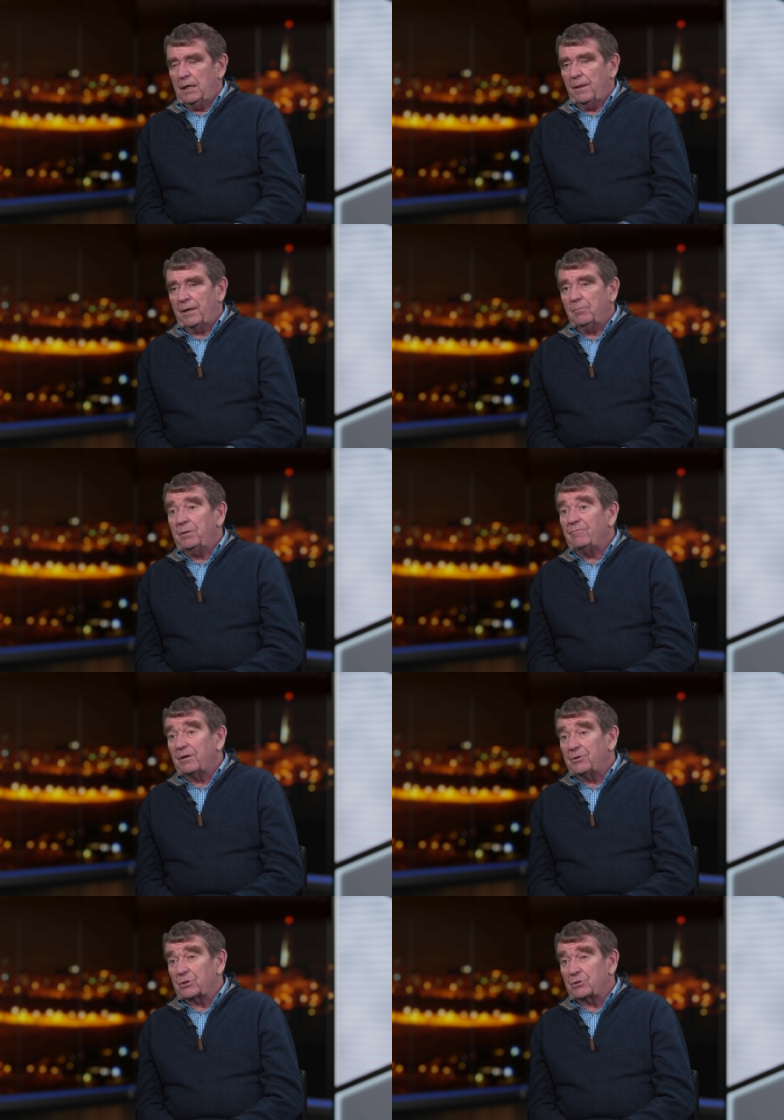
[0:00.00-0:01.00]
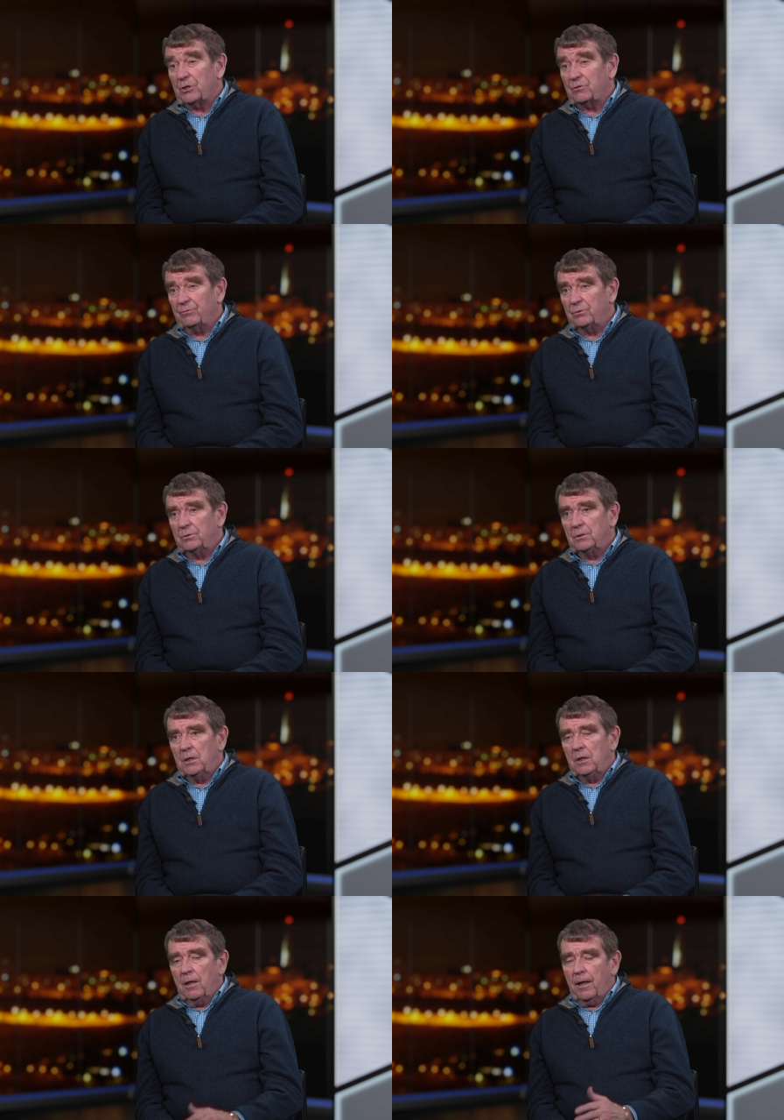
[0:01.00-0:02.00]
And that had been very successful.
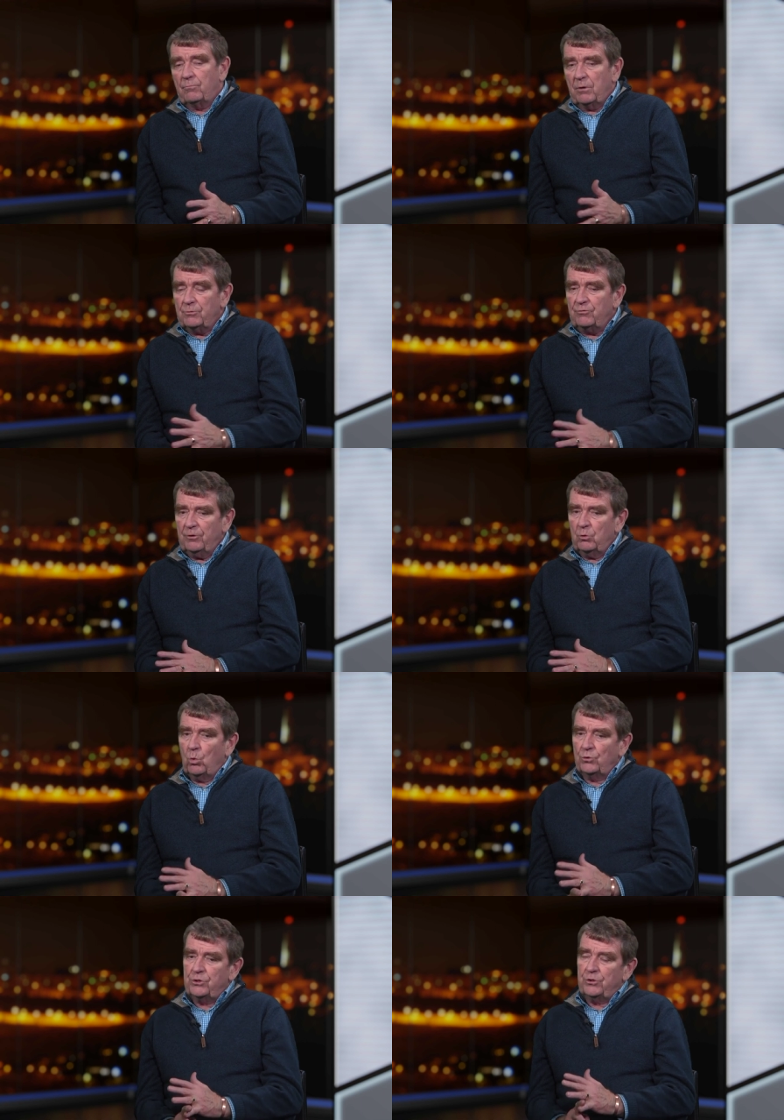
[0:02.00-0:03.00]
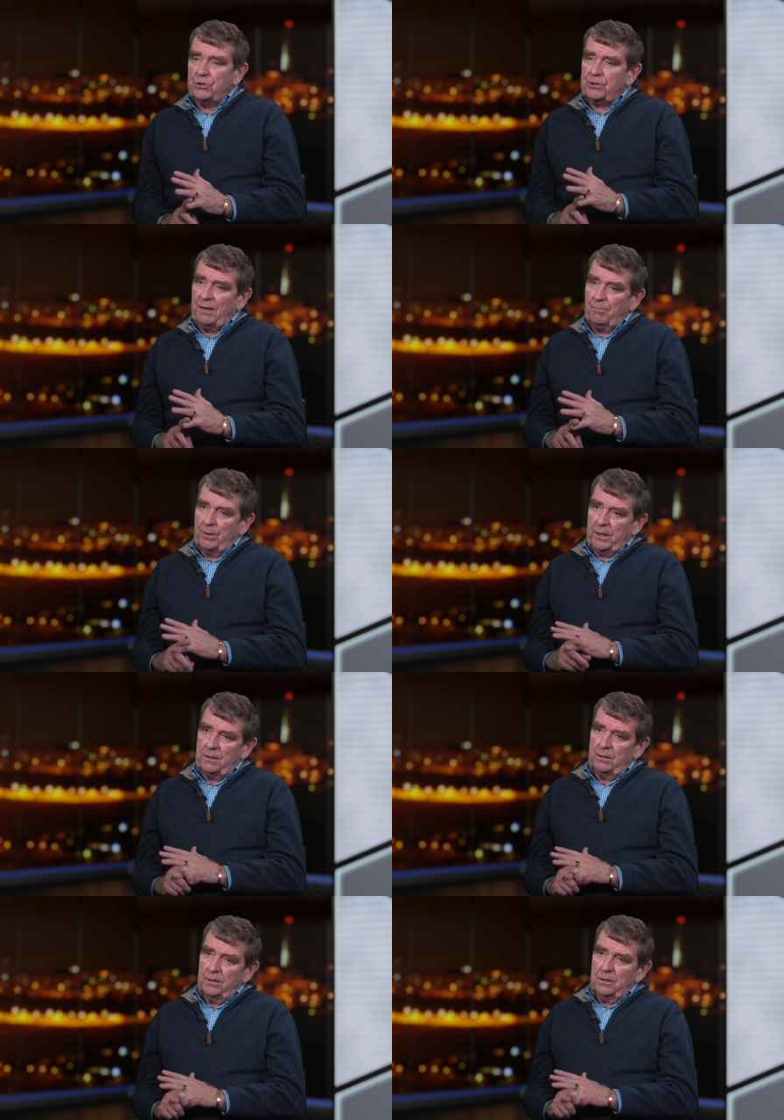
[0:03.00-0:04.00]
And Rumsfeld wanted this
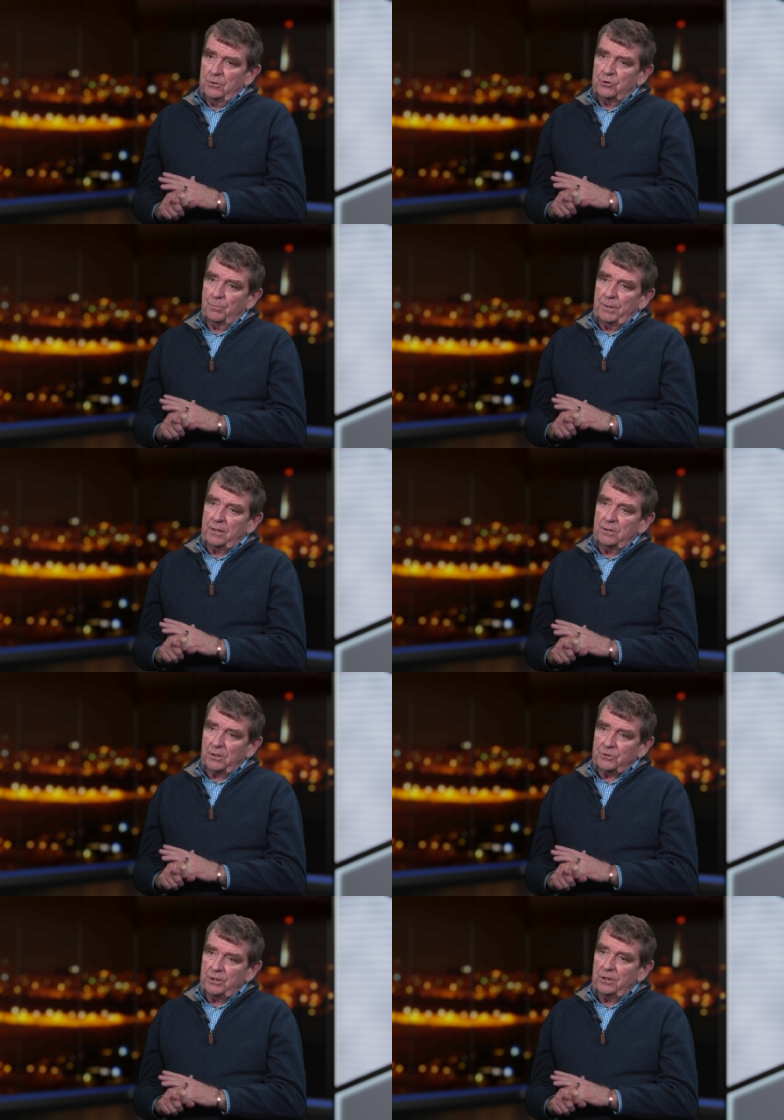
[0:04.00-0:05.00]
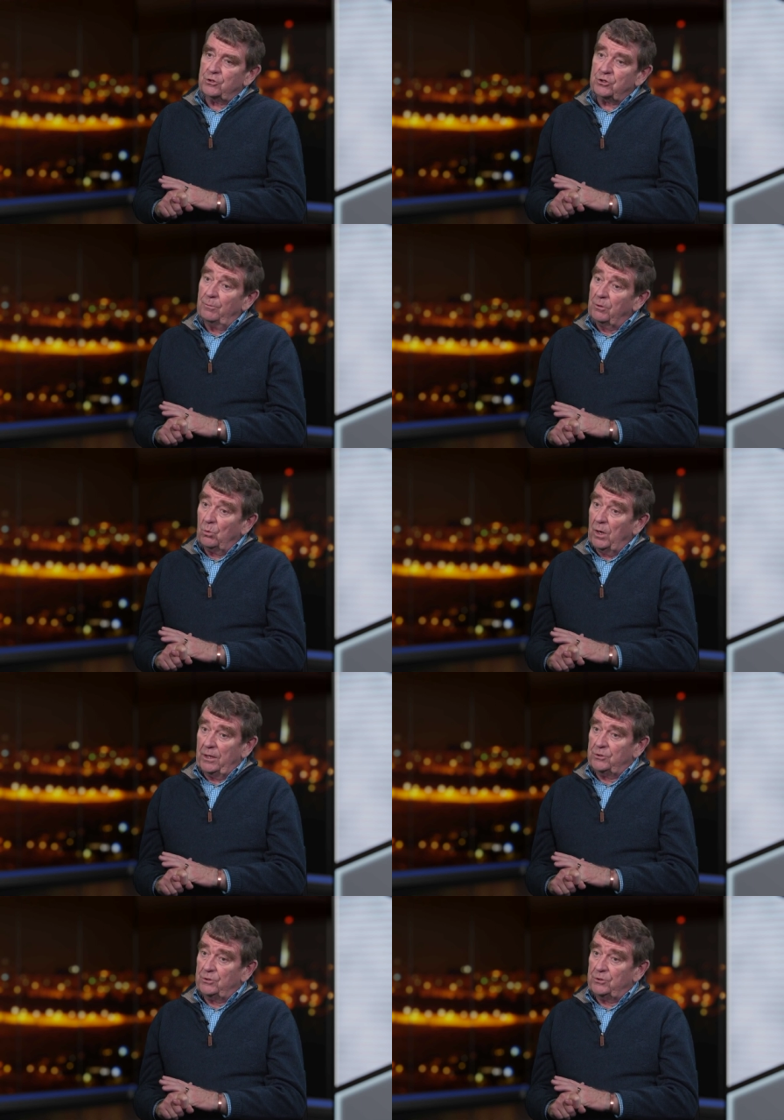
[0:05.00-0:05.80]
campaign to be conducted in a similar way.